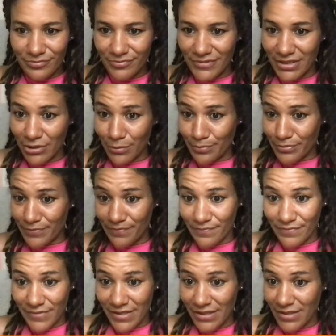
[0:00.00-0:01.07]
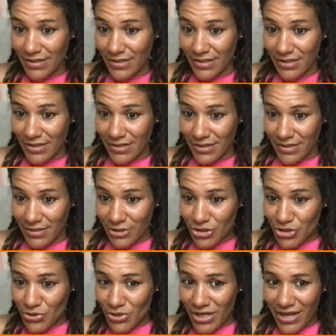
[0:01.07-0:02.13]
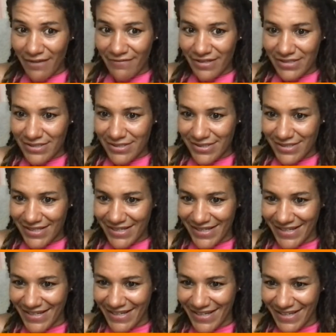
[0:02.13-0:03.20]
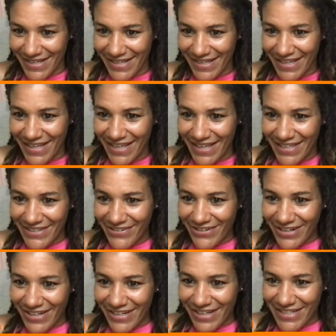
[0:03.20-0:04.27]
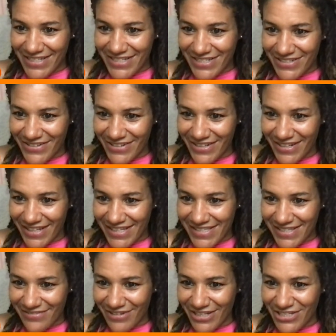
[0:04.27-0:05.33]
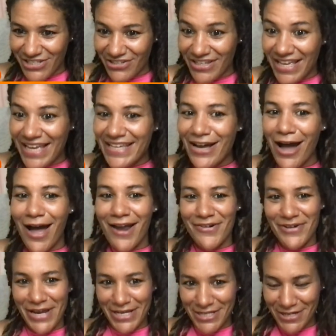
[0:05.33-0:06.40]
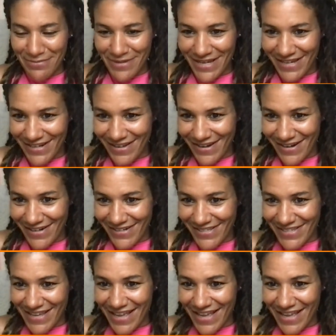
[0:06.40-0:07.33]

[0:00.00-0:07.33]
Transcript: Yep. Not sure, David. You're going to catch on the next adventure. All right, Jamaican anglers.